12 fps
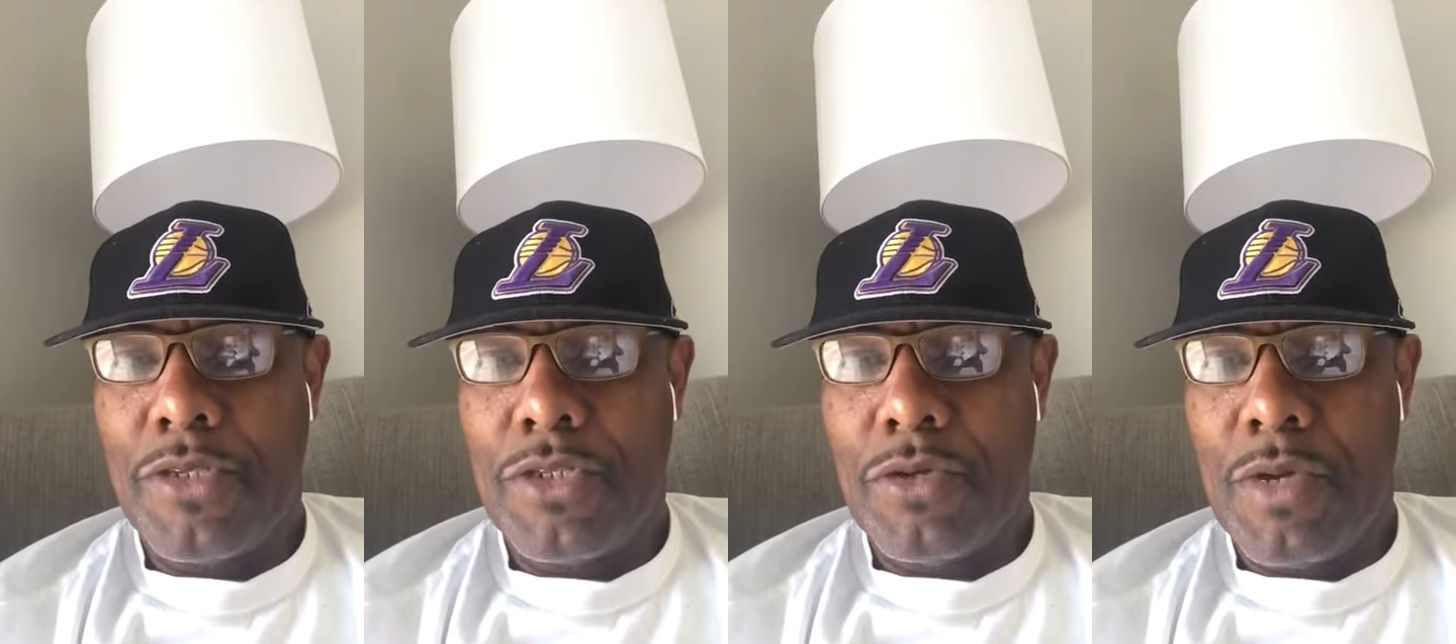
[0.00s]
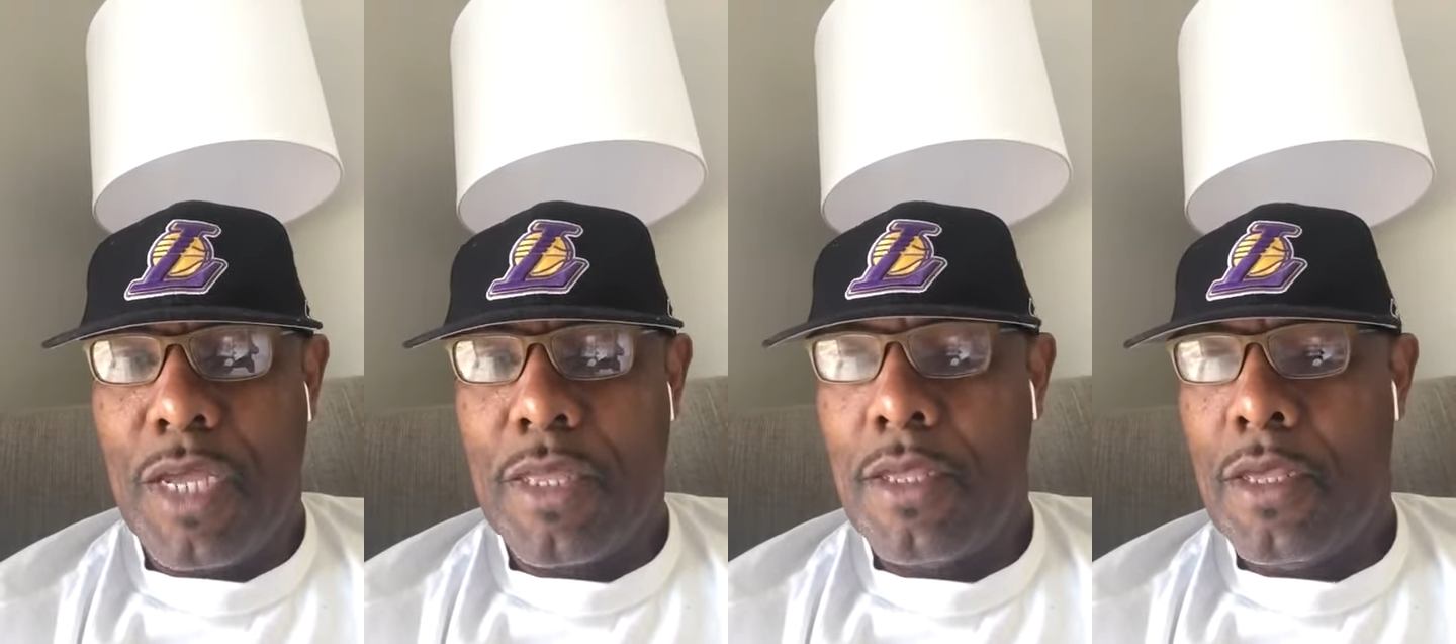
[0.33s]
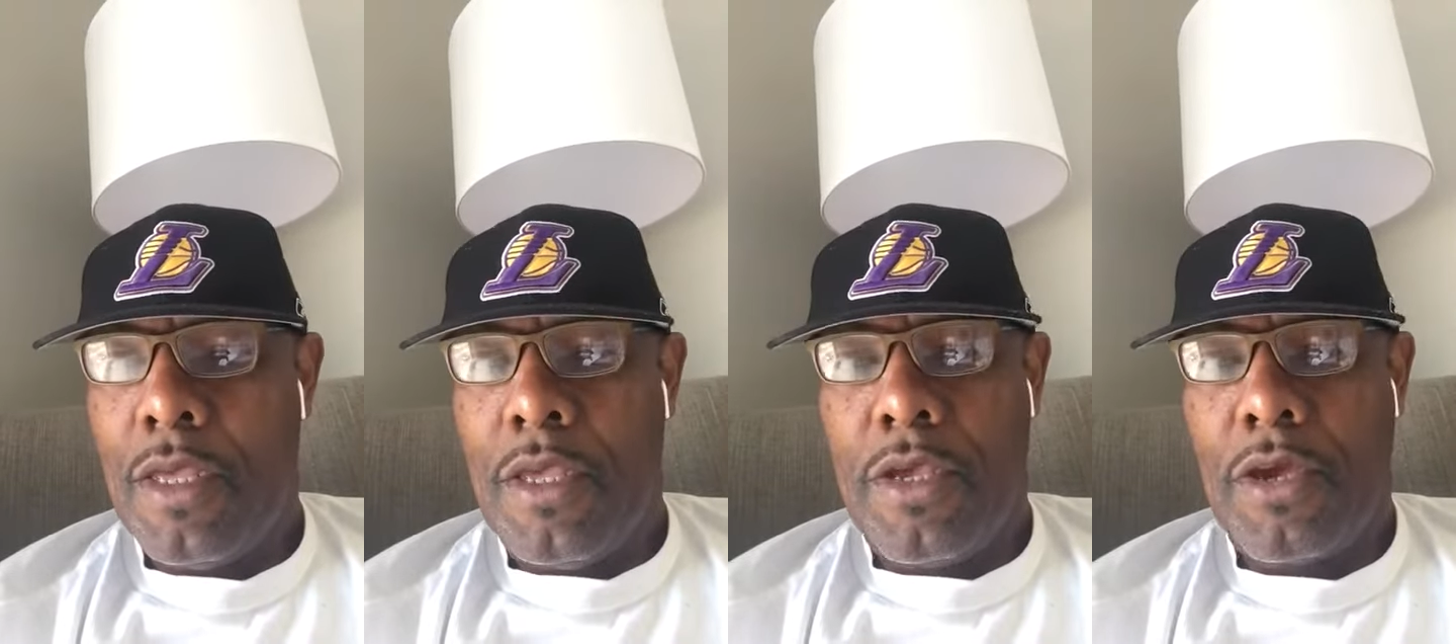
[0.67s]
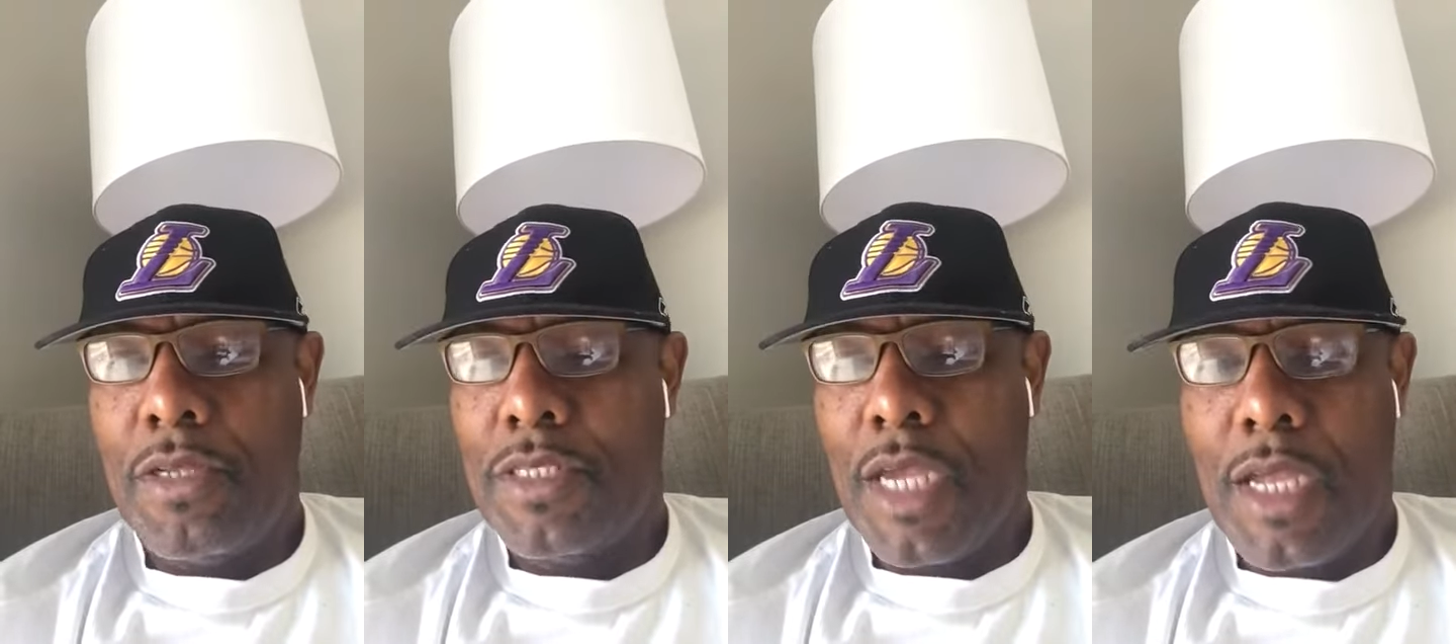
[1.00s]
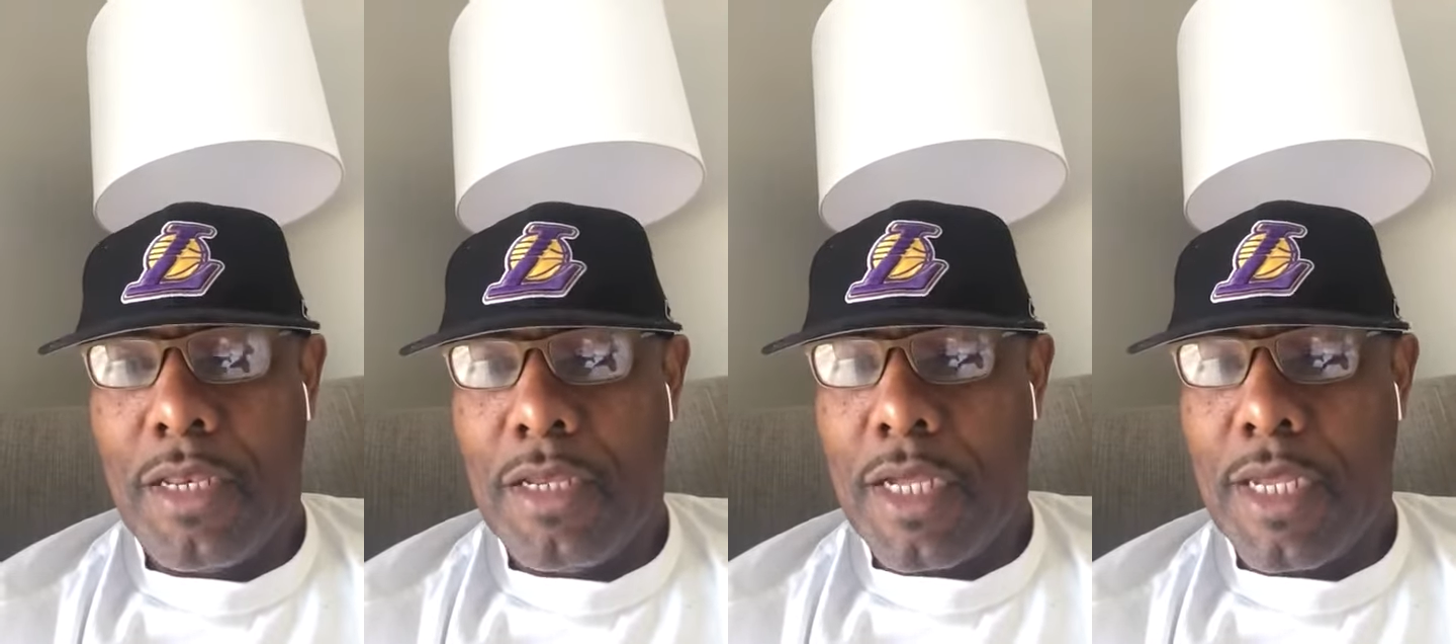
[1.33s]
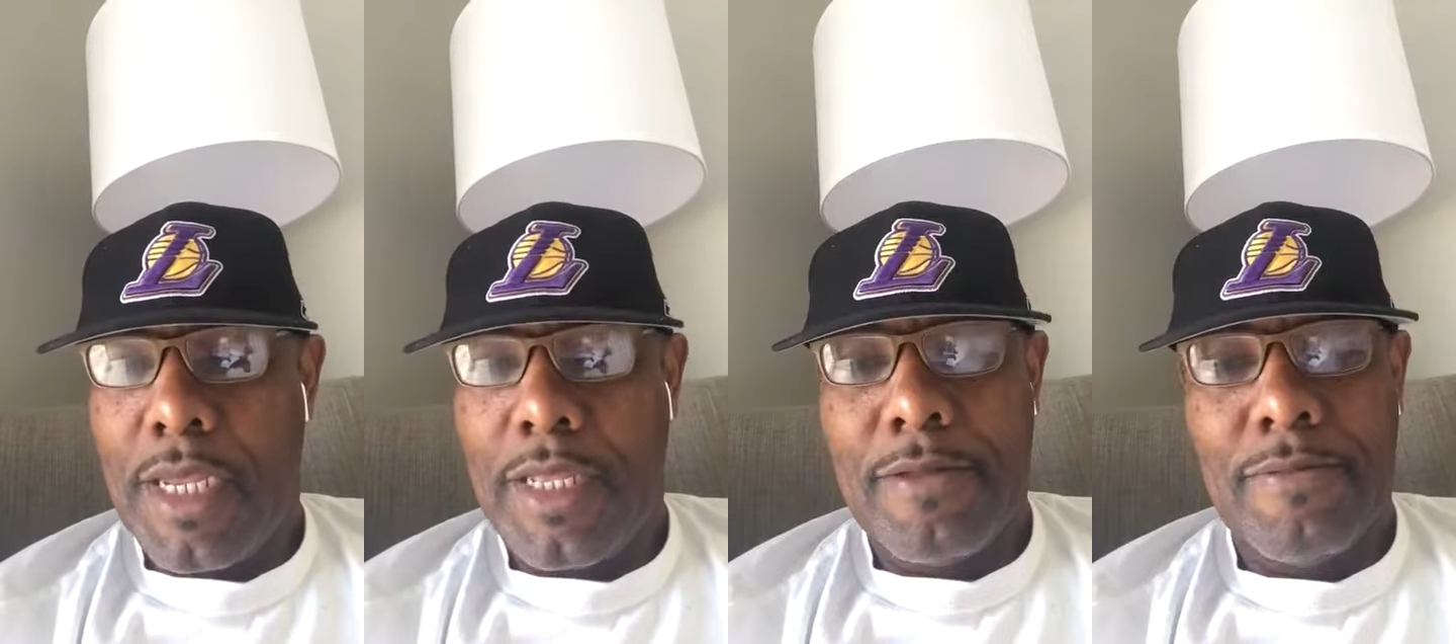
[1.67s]
is doing. You're going to take a look
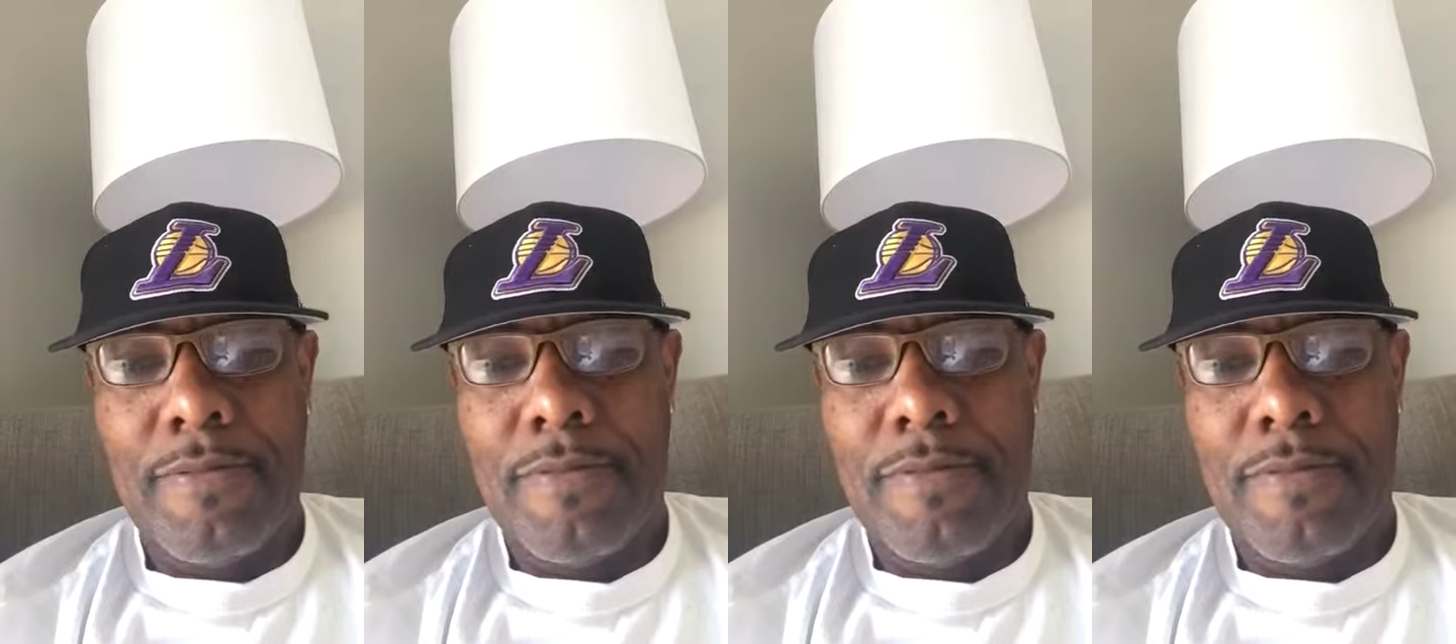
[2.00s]
at it.